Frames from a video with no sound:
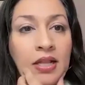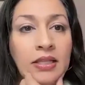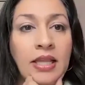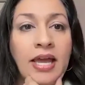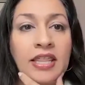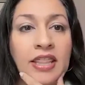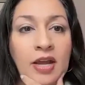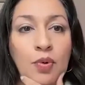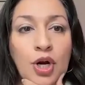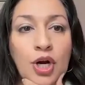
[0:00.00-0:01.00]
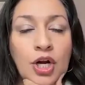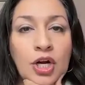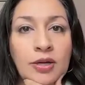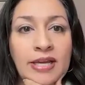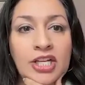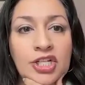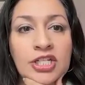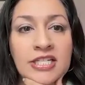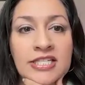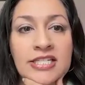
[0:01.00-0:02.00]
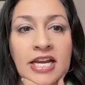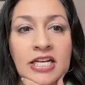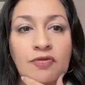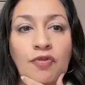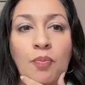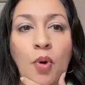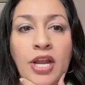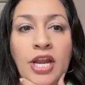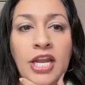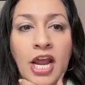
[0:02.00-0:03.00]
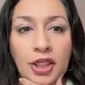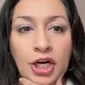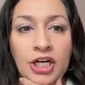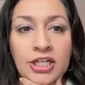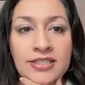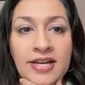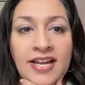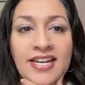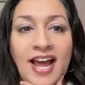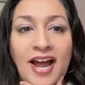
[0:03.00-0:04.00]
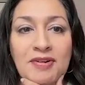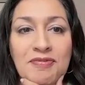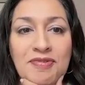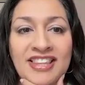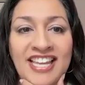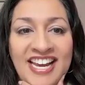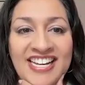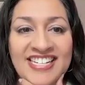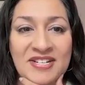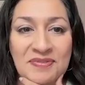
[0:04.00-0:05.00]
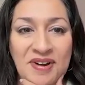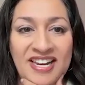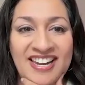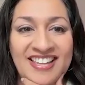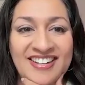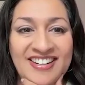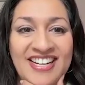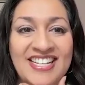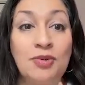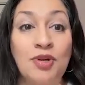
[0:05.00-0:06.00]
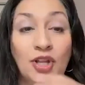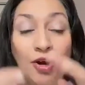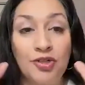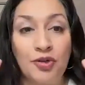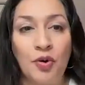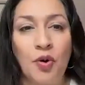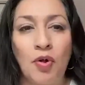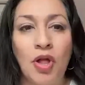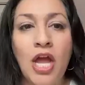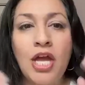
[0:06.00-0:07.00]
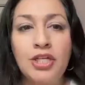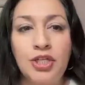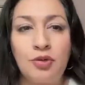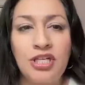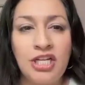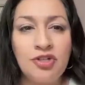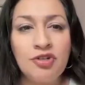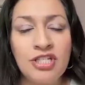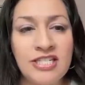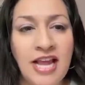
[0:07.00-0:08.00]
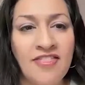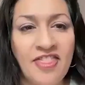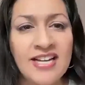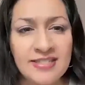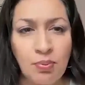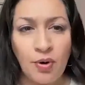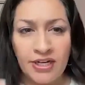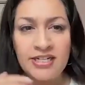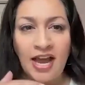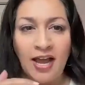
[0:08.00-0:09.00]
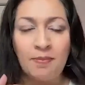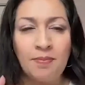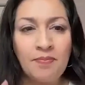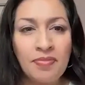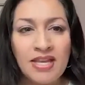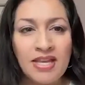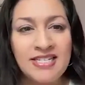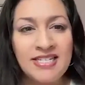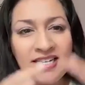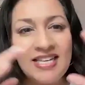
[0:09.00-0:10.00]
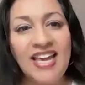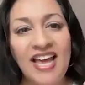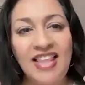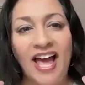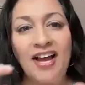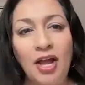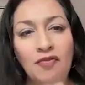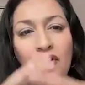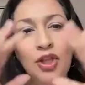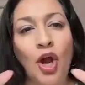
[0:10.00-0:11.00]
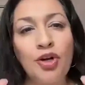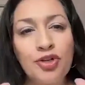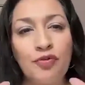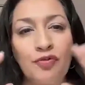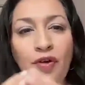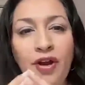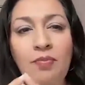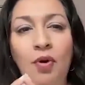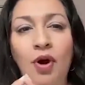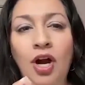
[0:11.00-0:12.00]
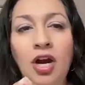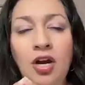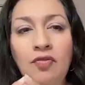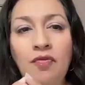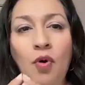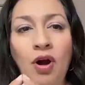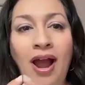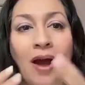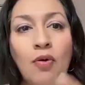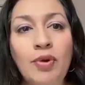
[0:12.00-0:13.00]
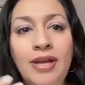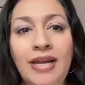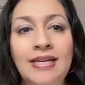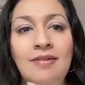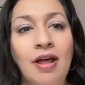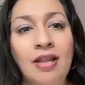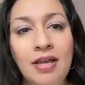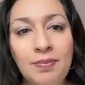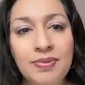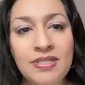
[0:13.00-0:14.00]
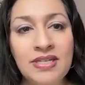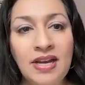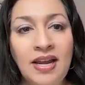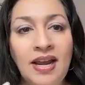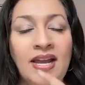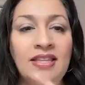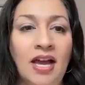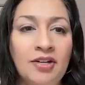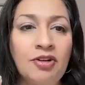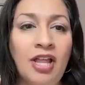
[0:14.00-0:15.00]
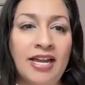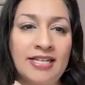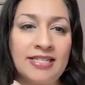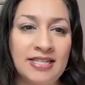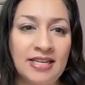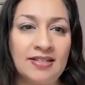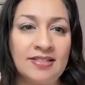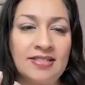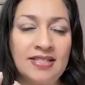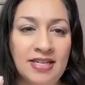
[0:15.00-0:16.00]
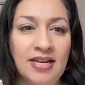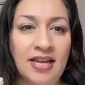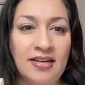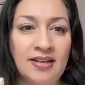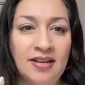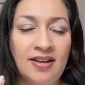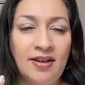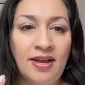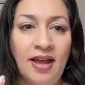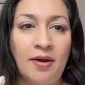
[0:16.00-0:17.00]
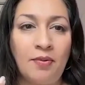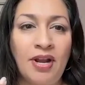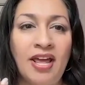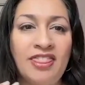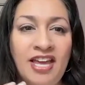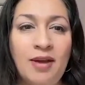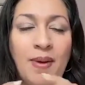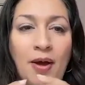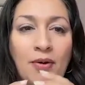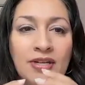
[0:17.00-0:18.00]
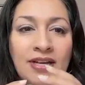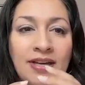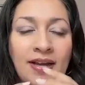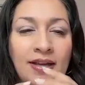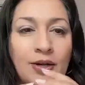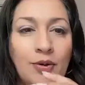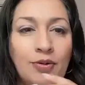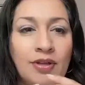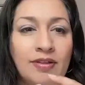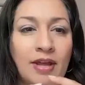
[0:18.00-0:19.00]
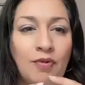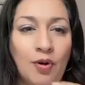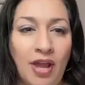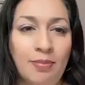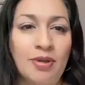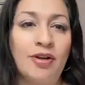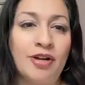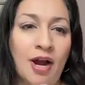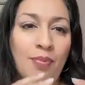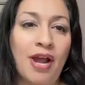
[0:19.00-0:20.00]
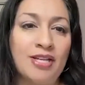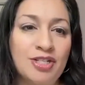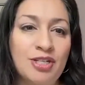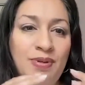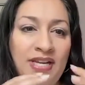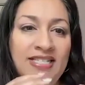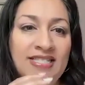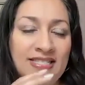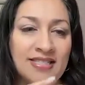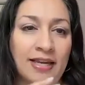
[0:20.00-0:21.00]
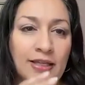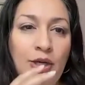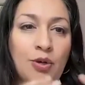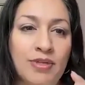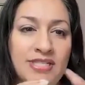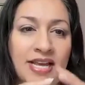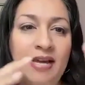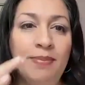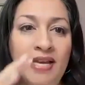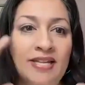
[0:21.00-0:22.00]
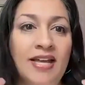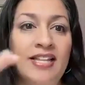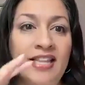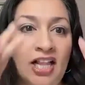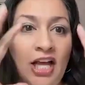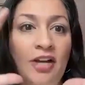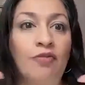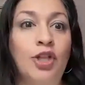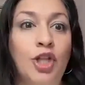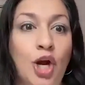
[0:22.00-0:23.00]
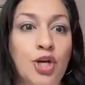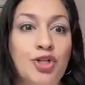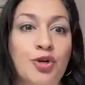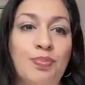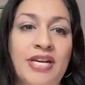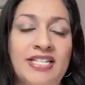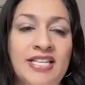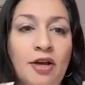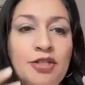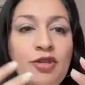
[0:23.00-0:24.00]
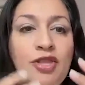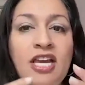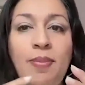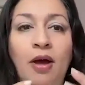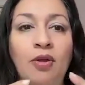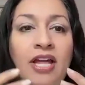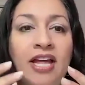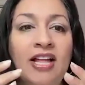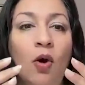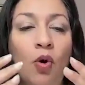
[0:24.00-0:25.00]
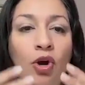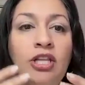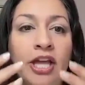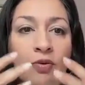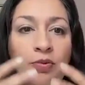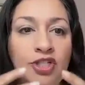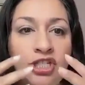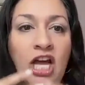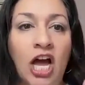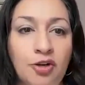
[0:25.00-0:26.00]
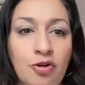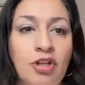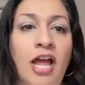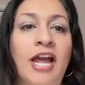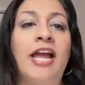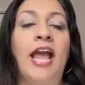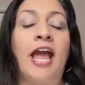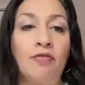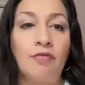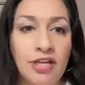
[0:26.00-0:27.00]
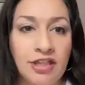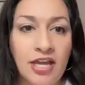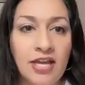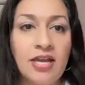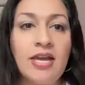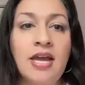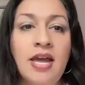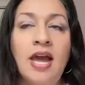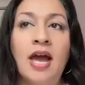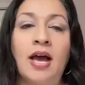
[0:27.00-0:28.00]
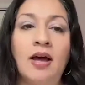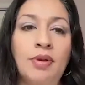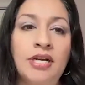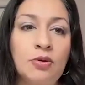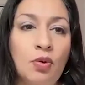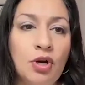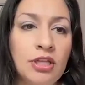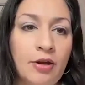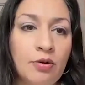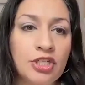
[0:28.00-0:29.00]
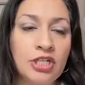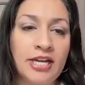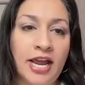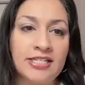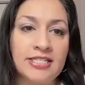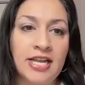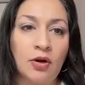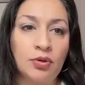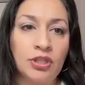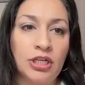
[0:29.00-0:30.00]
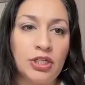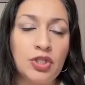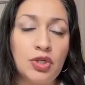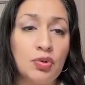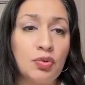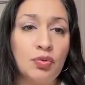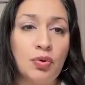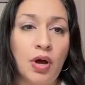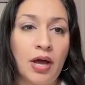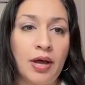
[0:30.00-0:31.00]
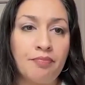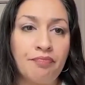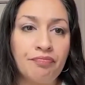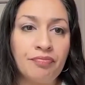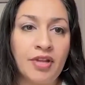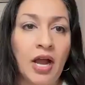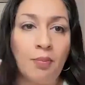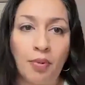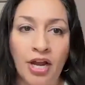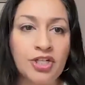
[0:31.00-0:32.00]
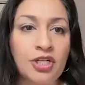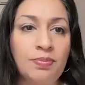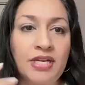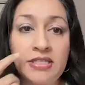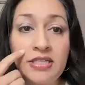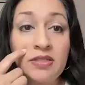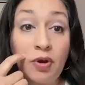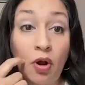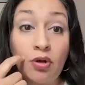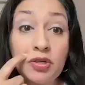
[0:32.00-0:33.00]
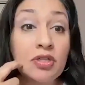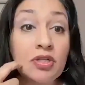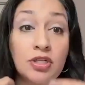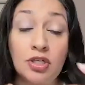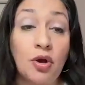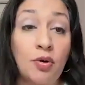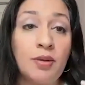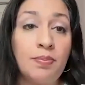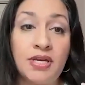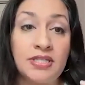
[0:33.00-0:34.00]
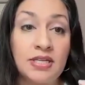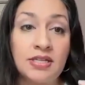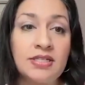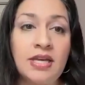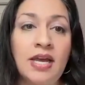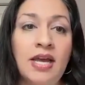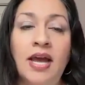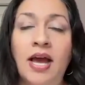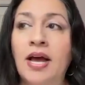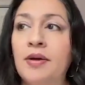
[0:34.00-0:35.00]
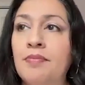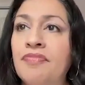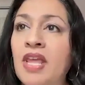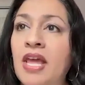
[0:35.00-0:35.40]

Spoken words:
like they were each distinct from one another and not related to one another into a larger whole. So teachers at that point in time didn't get that kind of a larger framework for how reading develops and the underlying skills needed. When I think about, that vocabulary and comprehension piece, like Hugh was saying, being that kind of a larger piece, I also think about oral language just underlying everything, because oral language connects not only to the comprehension pieces, but also to the decoding pieces. In